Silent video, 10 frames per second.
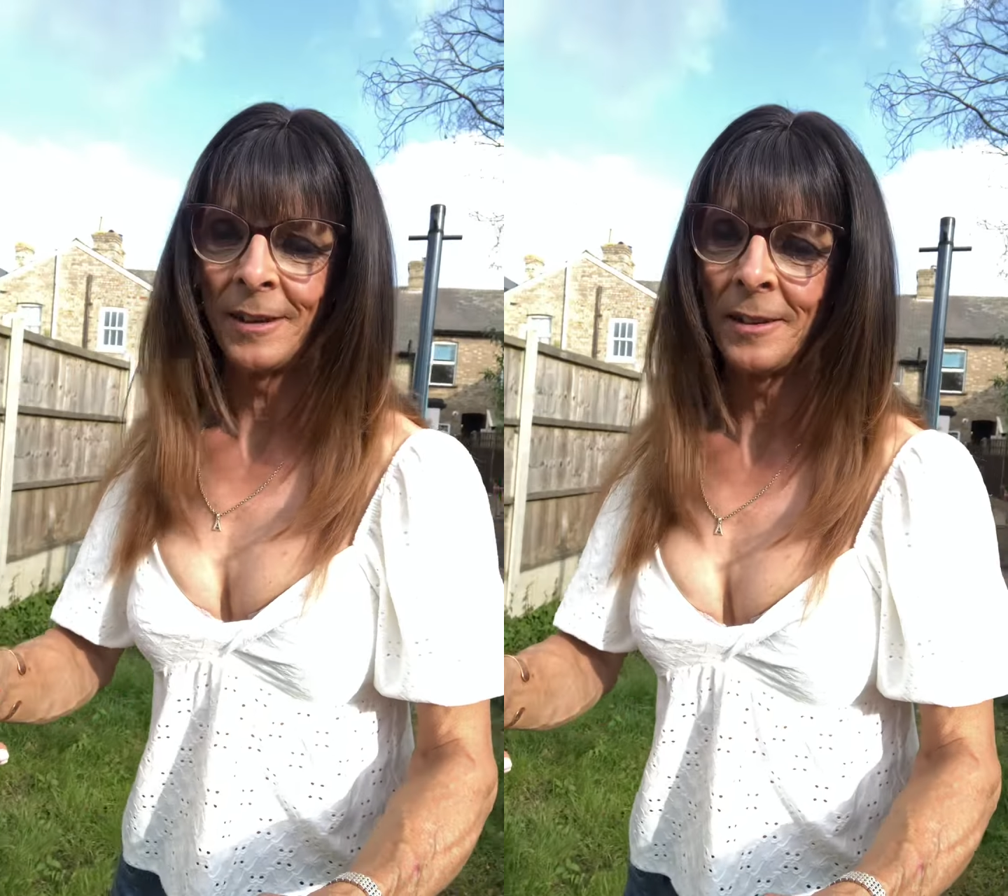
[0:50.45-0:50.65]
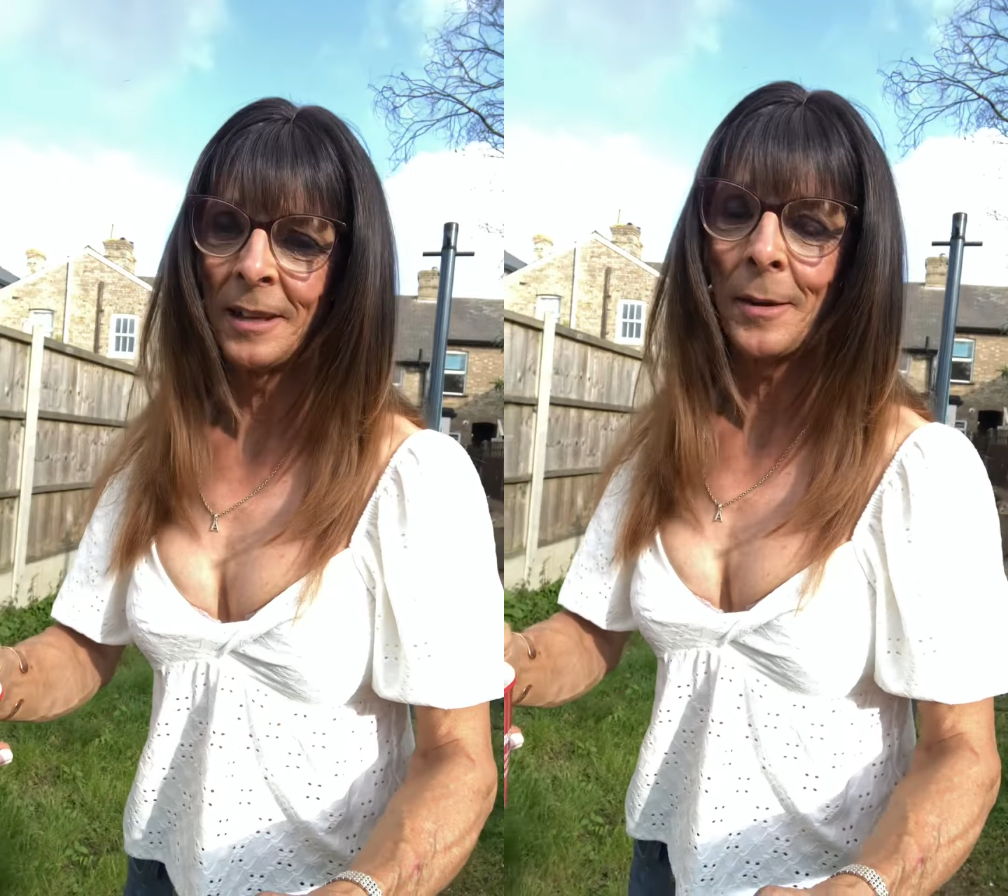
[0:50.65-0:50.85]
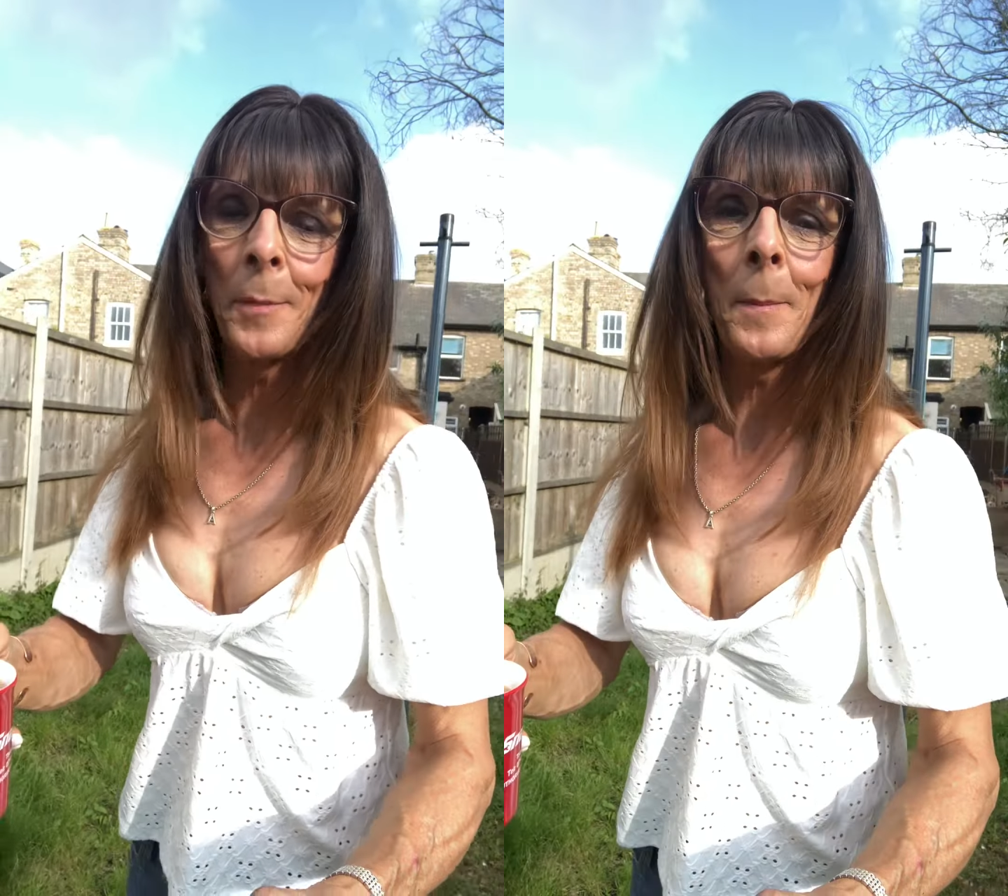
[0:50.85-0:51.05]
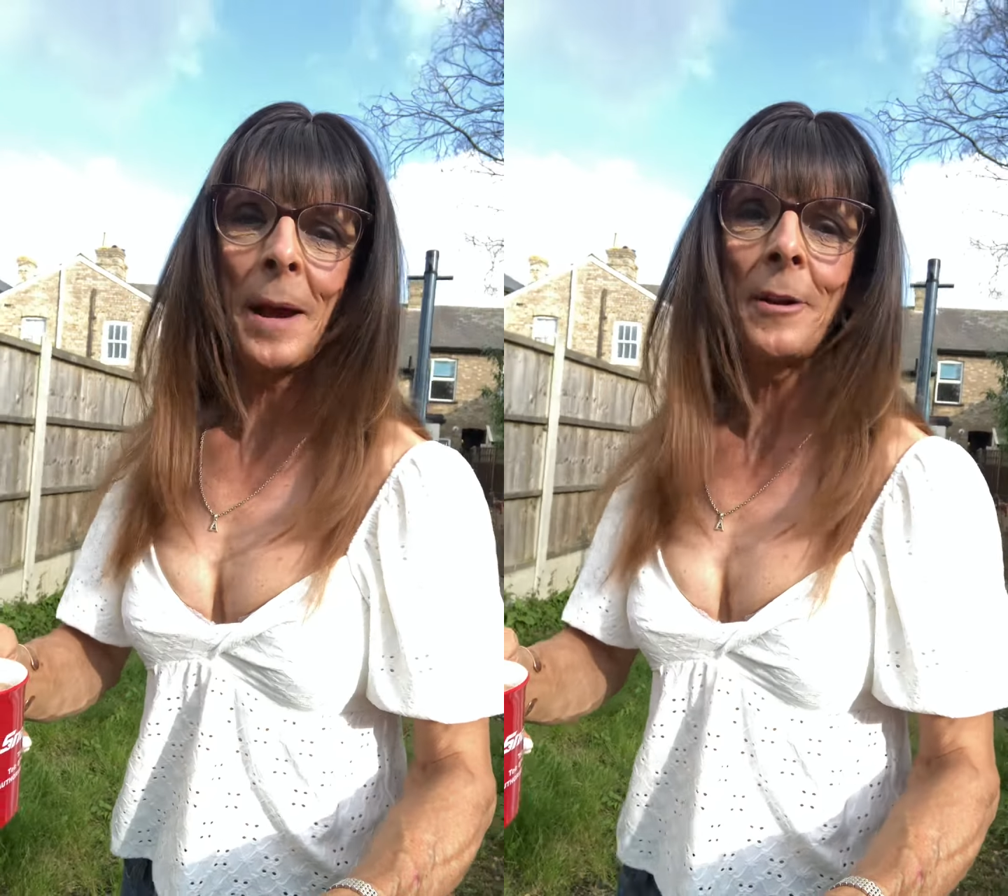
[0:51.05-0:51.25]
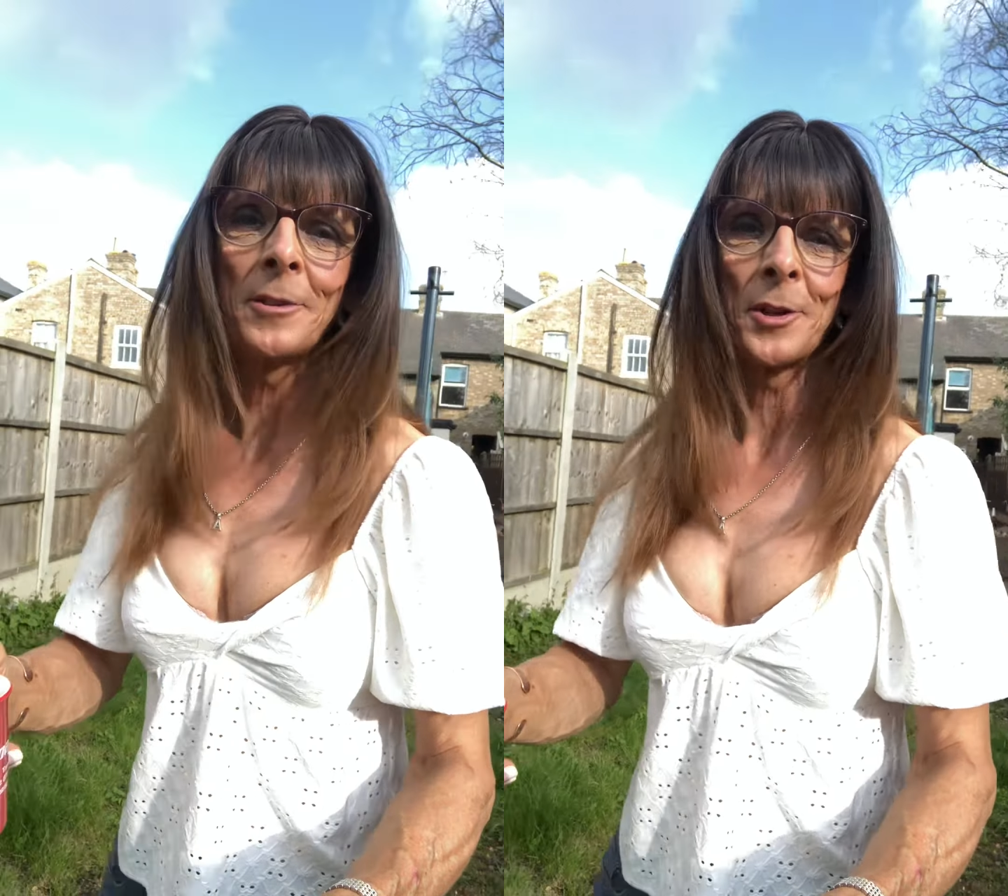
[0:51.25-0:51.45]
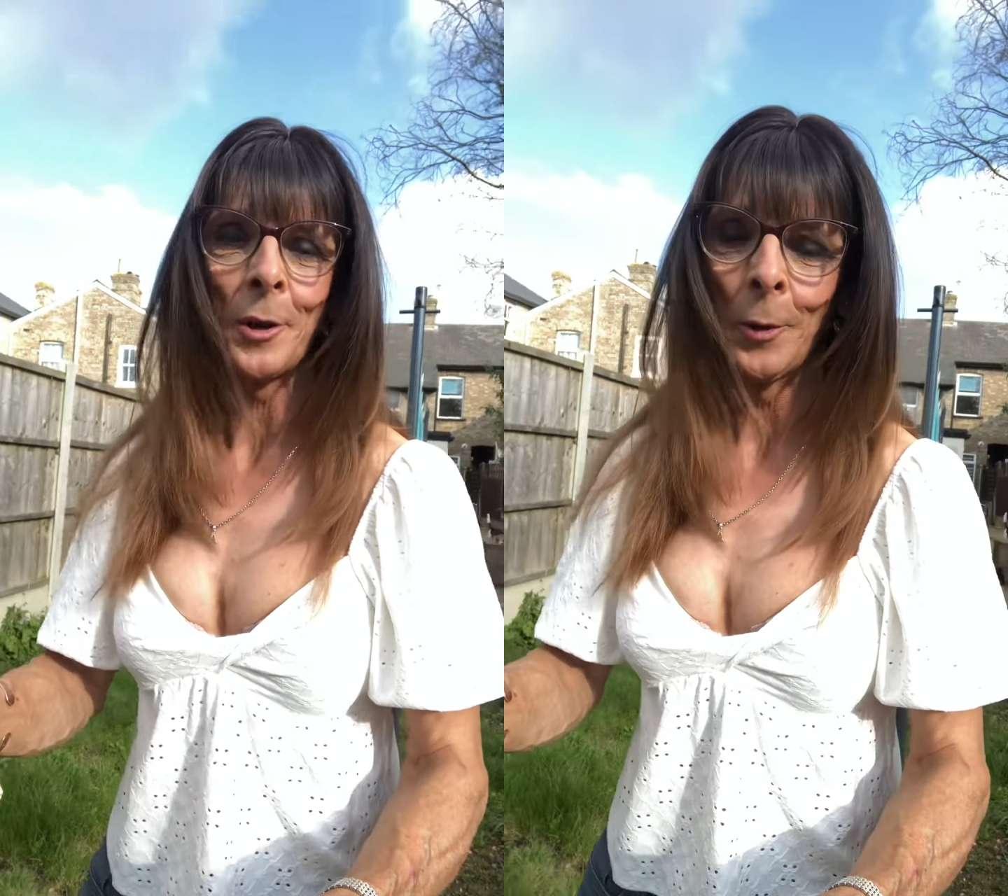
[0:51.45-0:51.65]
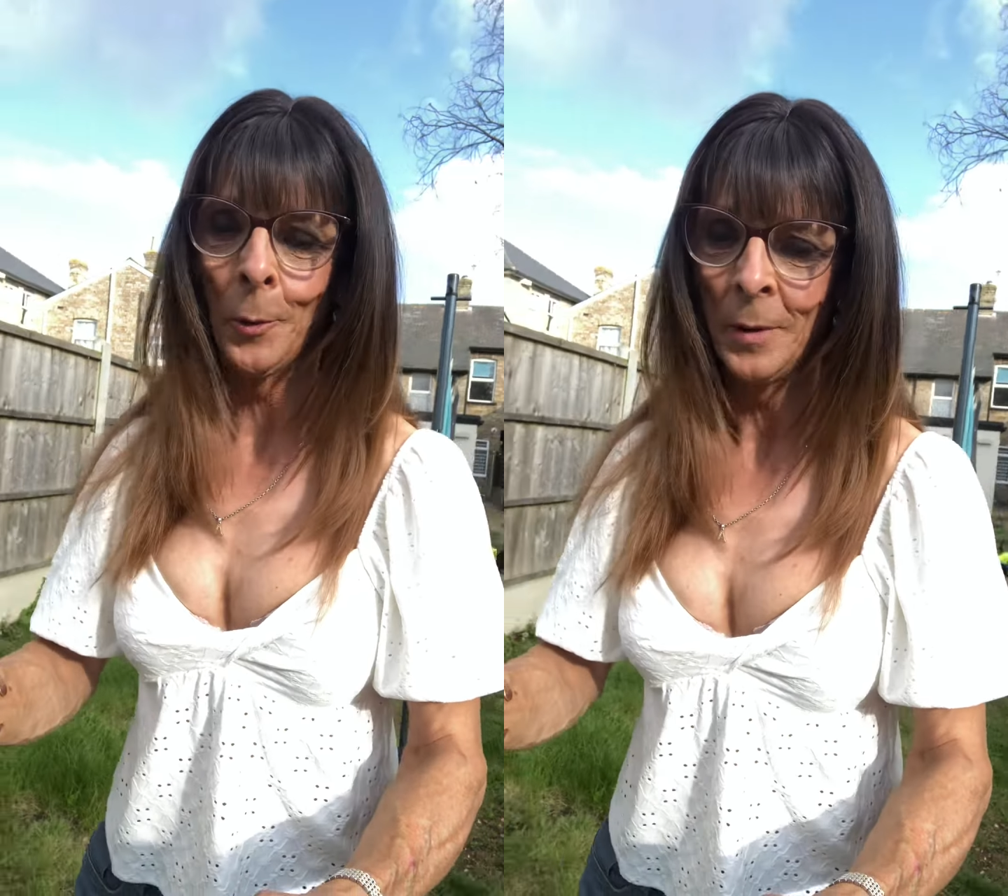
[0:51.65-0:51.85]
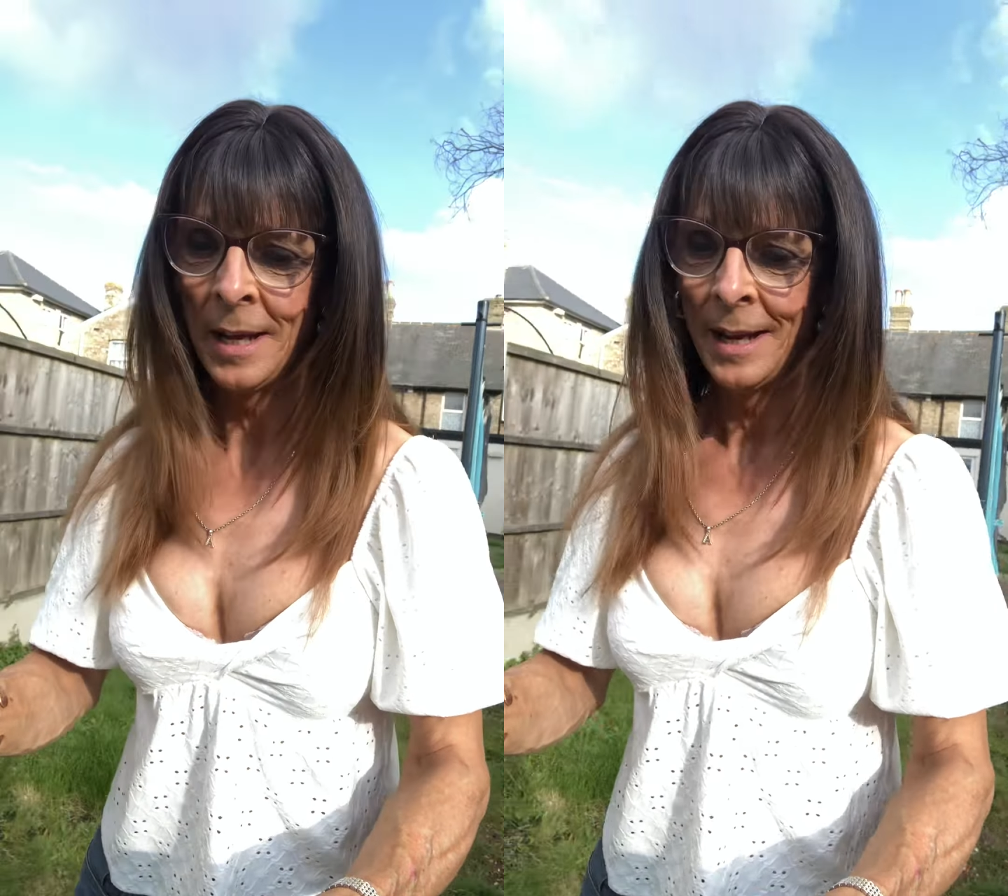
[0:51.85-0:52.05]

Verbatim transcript: I'm going to give my parents a call